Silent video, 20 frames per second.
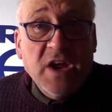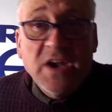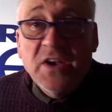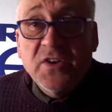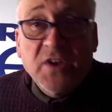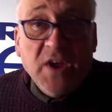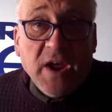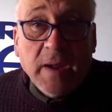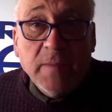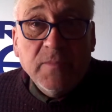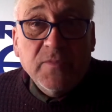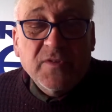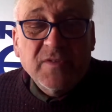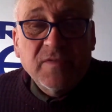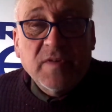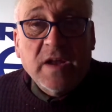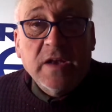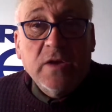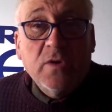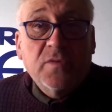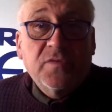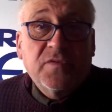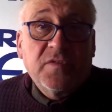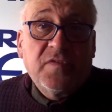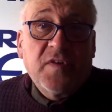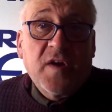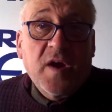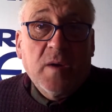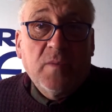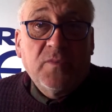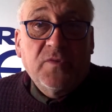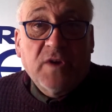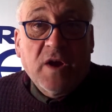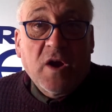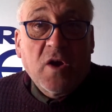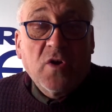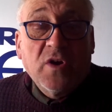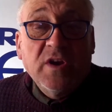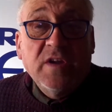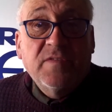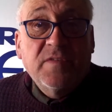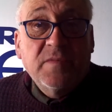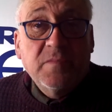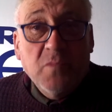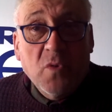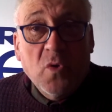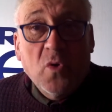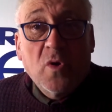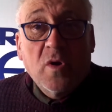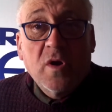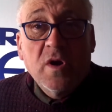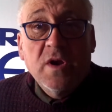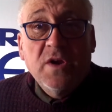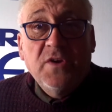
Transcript: times the value of the farms, or even more.